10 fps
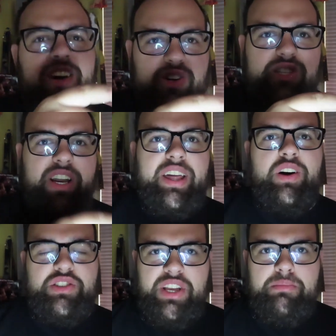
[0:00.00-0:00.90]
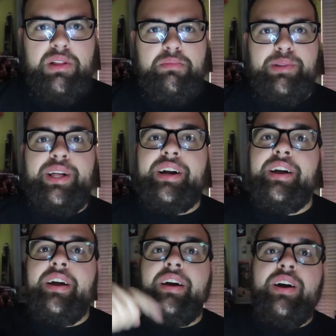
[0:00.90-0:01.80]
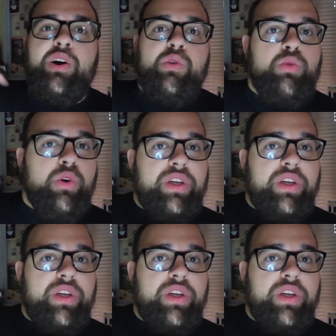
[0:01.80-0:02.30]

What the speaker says: go check it out. Shameless plug. Roll the